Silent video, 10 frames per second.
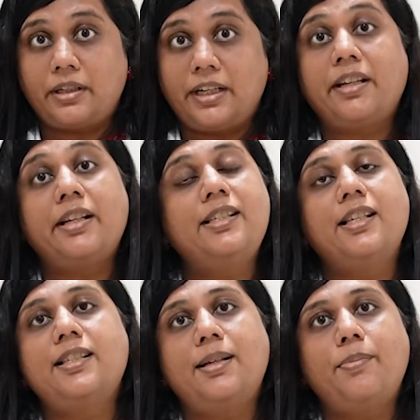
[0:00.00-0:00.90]
decrease
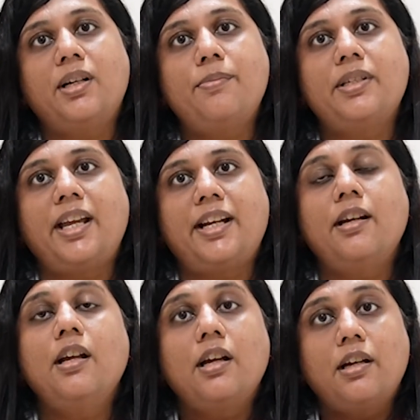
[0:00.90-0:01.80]
the symptoms
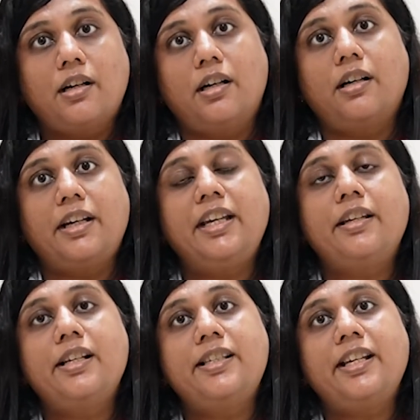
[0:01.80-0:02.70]
and uh,
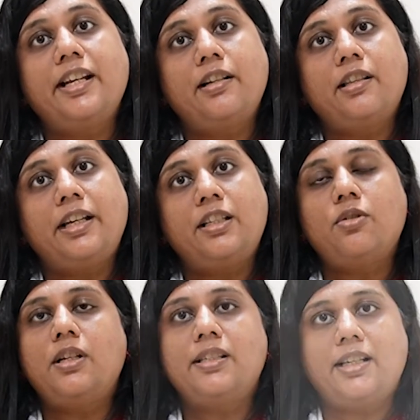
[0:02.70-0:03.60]
increasing in the
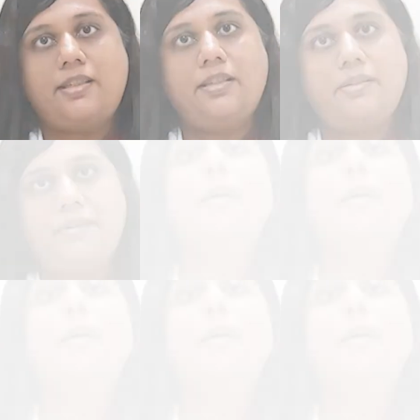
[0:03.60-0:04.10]
insulin sensitivity.